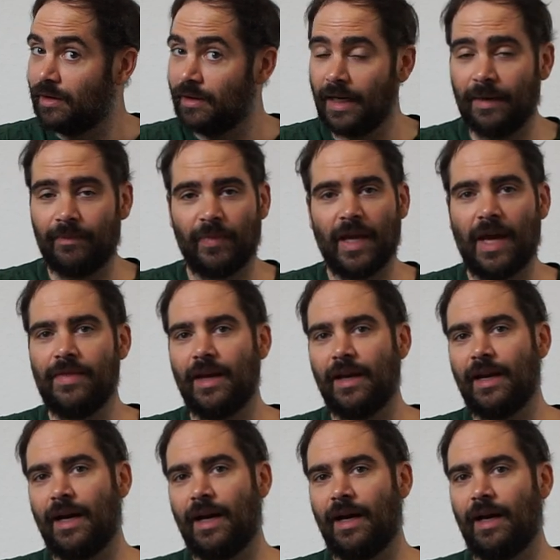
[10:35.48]
Yeah, and
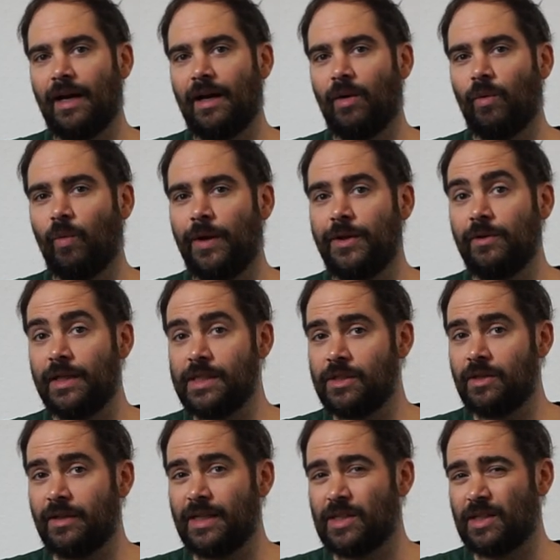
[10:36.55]
then when you listen
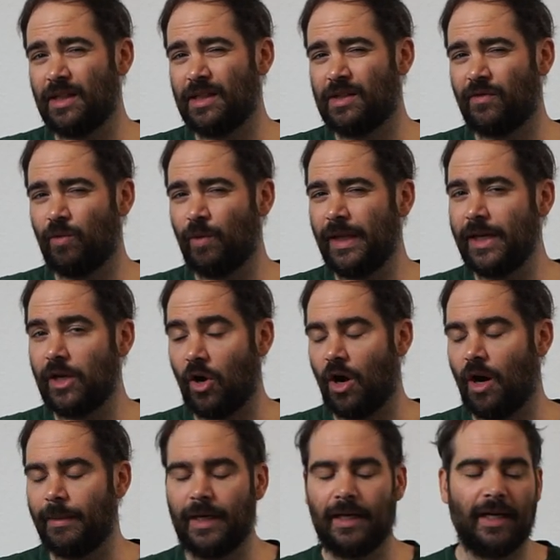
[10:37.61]
to this, it's really
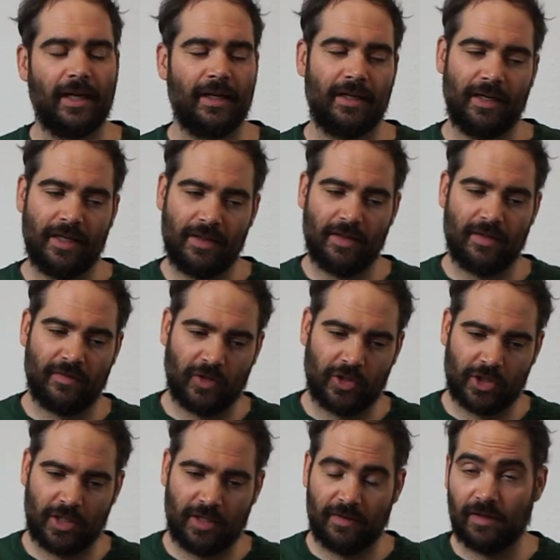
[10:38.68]
common, and in the
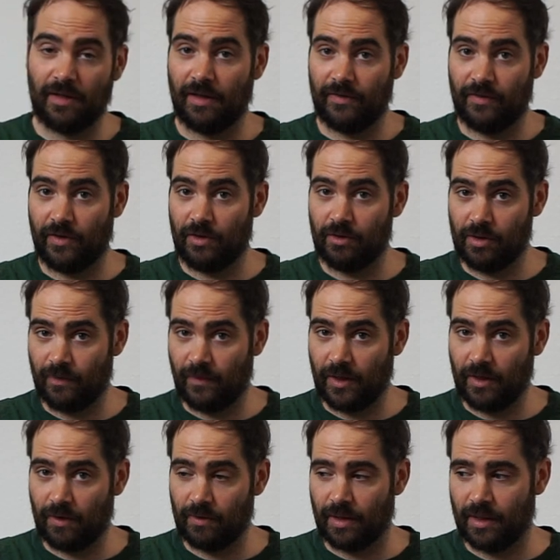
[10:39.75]
version of the YouTube
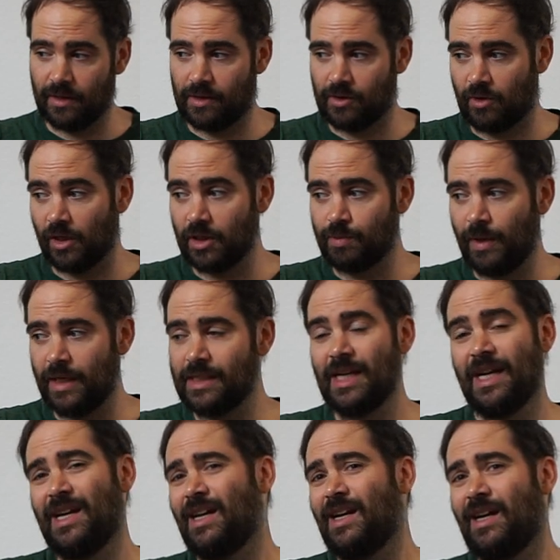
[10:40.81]
video that Scruggs plays,
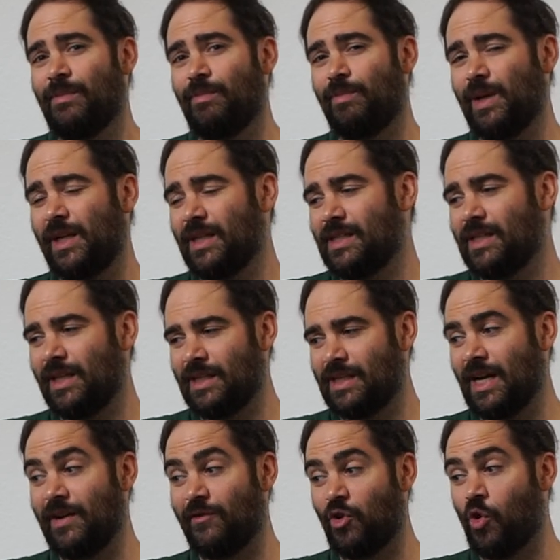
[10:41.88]
because it's
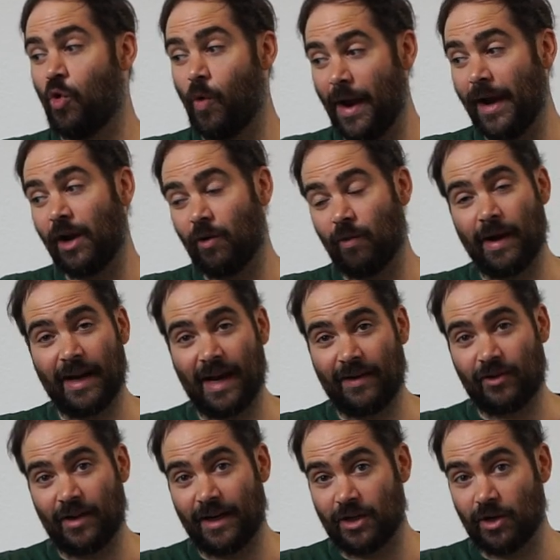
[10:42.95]
kind of quick right
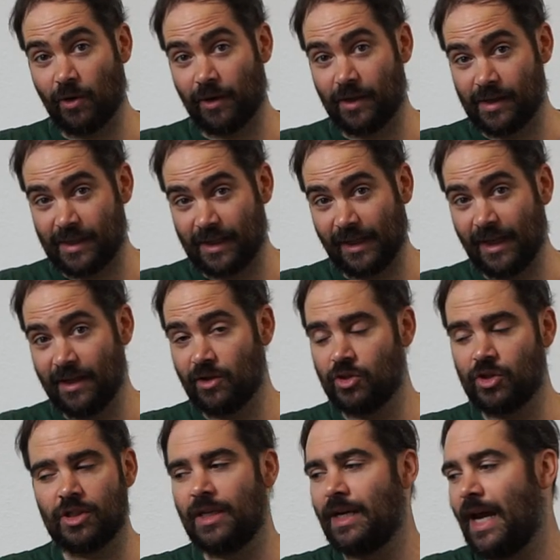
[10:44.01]
after that to go into the singing, there's
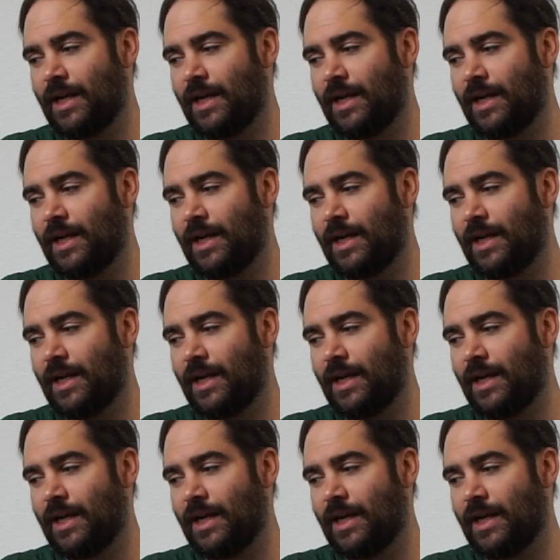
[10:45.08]
just an